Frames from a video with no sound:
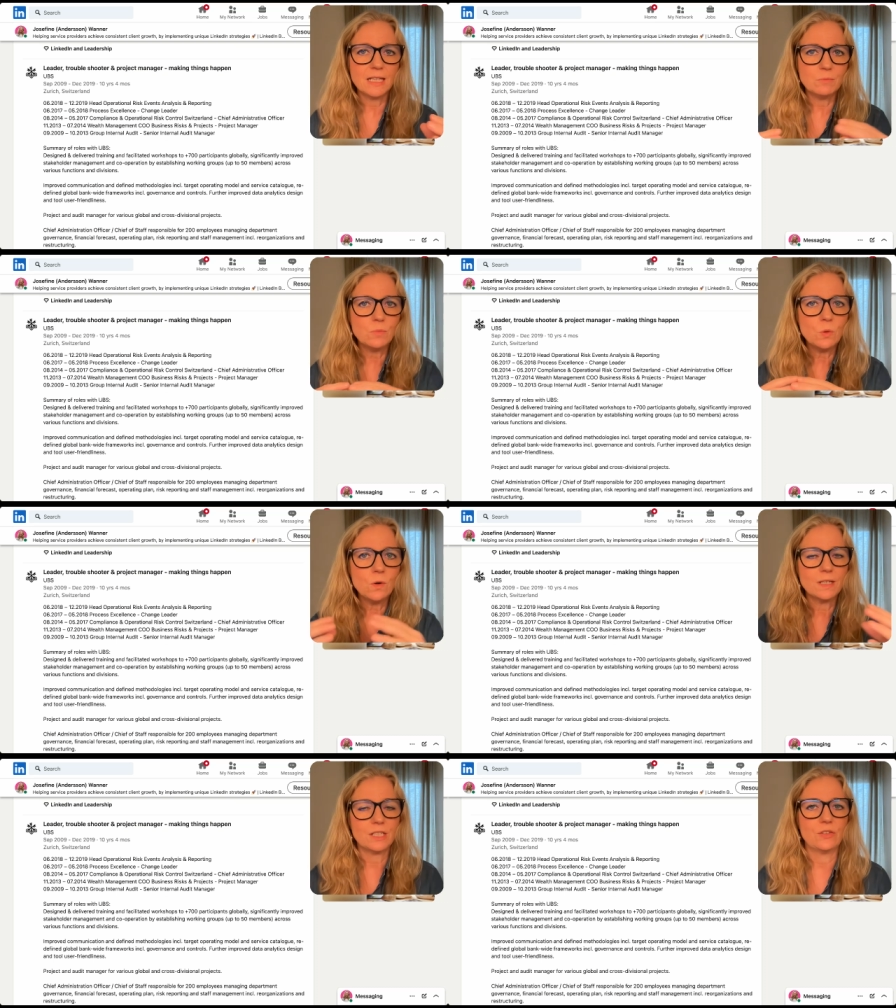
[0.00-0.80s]
that
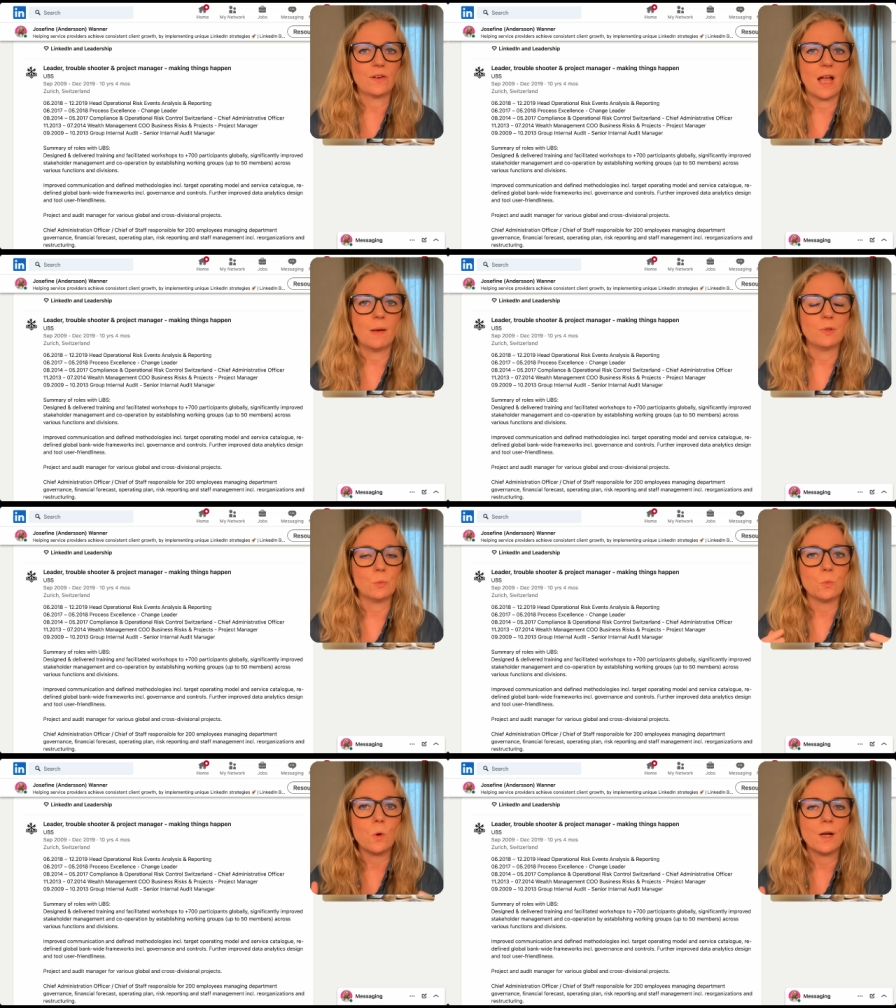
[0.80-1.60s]
more
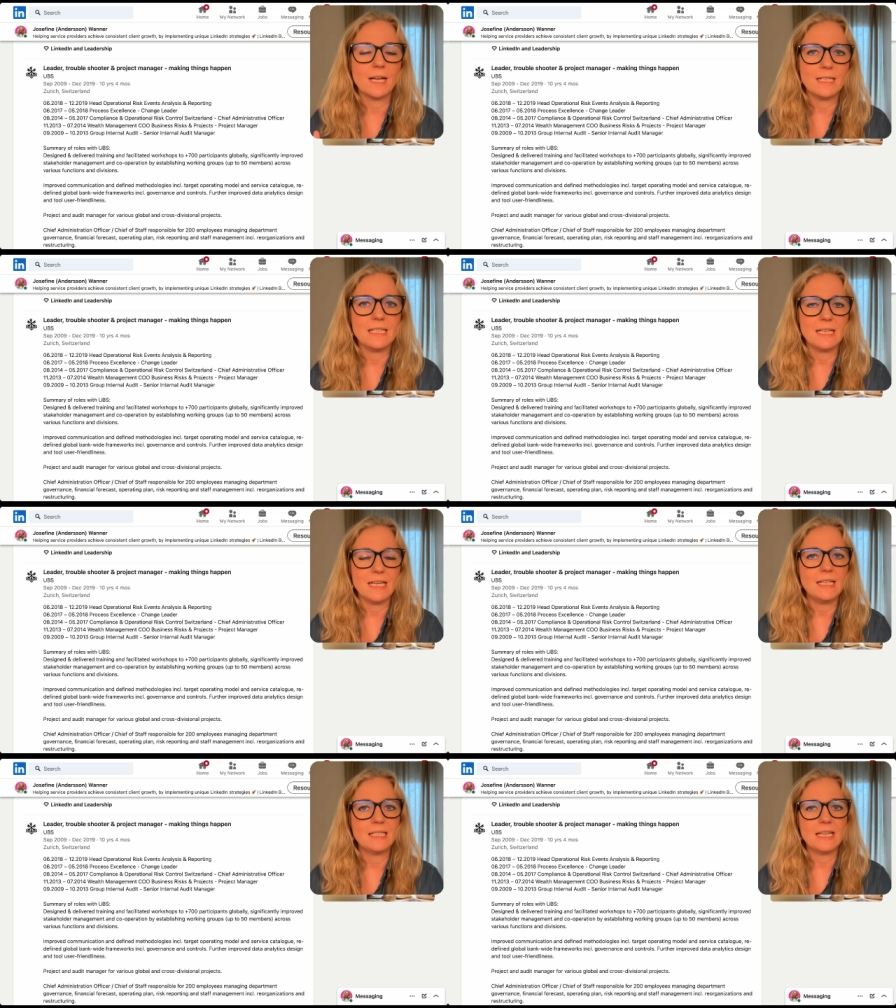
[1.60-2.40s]
describes what I
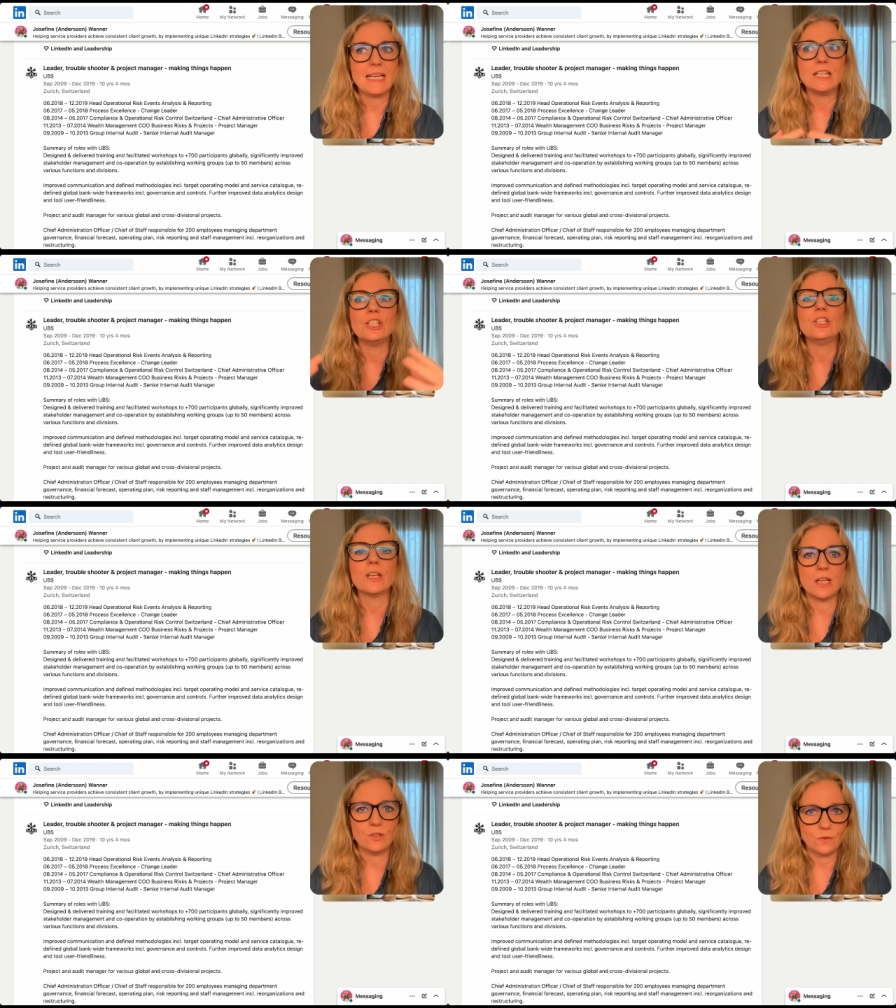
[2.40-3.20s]
did in
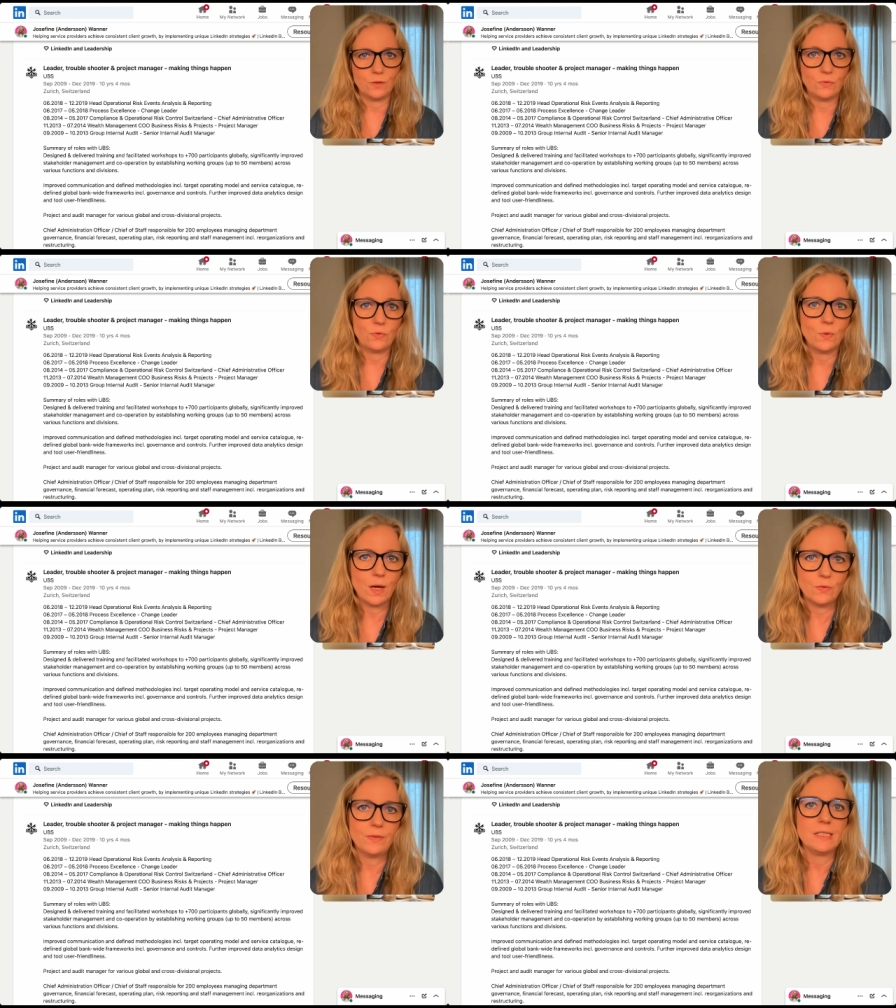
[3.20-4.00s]
general
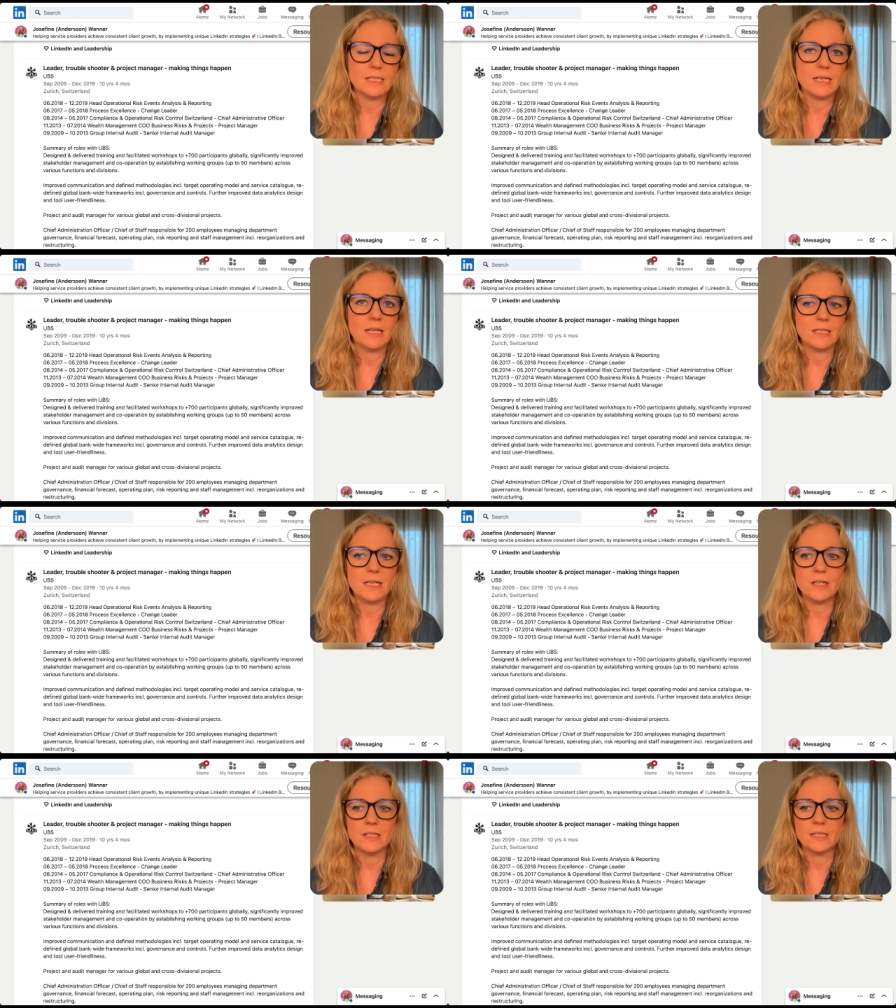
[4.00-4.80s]
throughout these 10
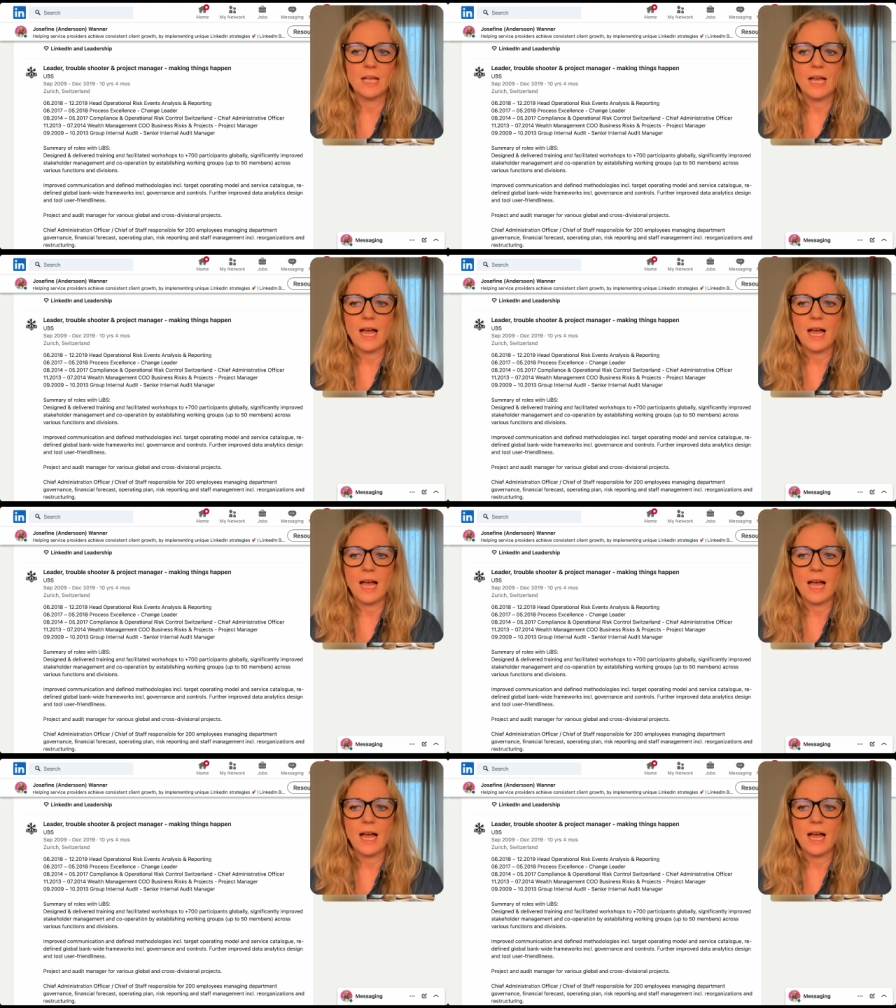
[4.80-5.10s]
years.